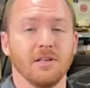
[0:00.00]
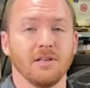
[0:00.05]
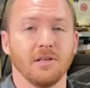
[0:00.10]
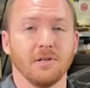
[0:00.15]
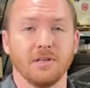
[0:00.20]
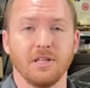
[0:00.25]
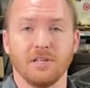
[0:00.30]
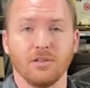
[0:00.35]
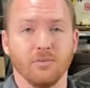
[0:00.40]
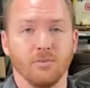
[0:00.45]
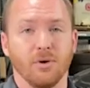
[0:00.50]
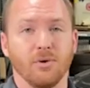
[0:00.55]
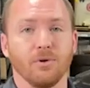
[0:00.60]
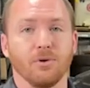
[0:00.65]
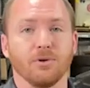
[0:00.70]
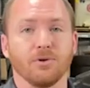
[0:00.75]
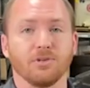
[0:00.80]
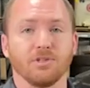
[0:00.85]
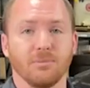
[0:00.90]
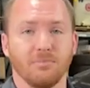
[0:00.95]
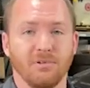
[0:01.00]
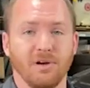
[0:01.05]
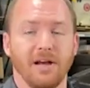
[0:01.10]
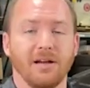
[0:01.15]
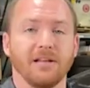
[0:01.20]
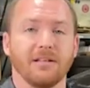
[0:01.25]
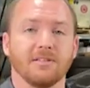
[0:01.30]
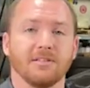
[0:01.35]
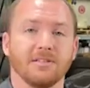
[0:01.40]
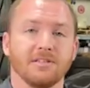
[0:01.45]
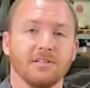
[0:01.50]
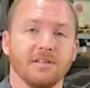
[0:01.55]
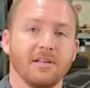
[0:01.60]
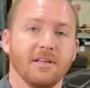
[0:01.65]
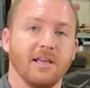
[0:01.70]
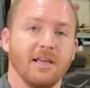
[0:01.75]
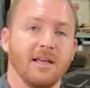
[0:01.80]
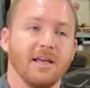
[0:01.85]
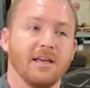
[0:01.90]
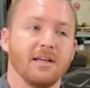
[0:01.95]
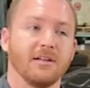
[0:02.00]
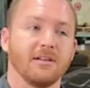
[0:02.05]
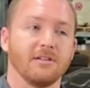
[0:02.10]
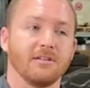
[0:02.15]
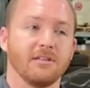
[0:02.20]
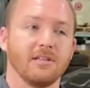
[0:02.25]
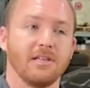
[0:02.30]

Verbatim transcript: You'll need the rotors, the brackets, and